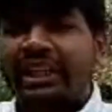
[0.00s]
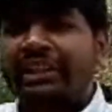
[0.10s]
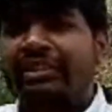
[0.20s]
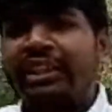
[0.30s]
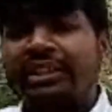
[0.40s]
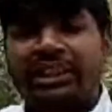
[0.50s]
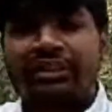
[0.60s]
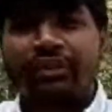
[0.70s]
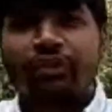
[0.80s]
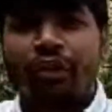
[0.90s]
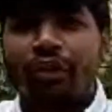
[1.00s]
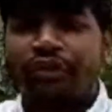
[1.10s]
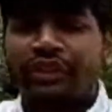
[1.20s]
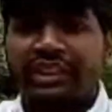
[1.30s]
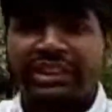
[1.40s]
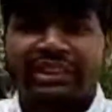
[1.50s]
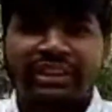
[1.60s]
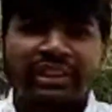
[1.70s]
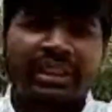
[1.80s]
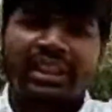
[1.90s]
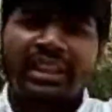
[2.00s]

and three sets of four questions each.